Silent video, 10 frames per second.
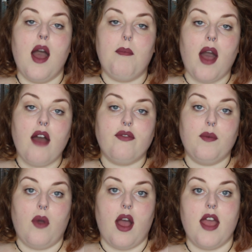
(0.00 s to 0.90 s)
apart
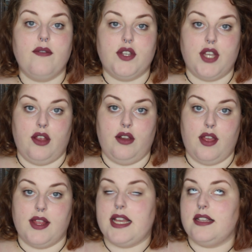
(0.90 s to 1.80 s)
from what I've shown
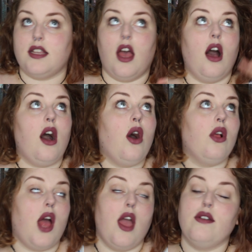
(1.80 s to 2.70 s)
you, there's a
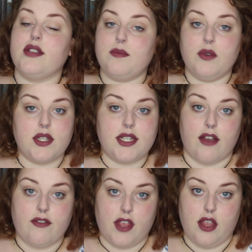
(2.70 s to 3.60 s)
whole host more
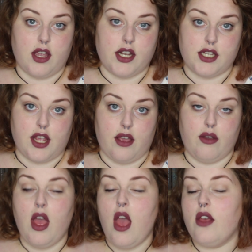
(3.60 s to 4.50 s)
stuff that you can
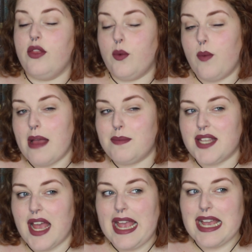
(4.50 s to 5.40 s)
do. The
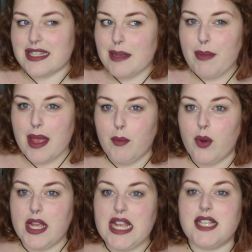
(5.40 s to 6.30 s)
website is a bit
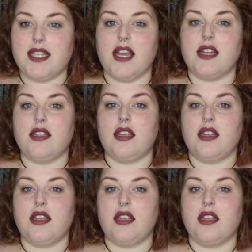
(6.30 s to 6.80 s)
more easier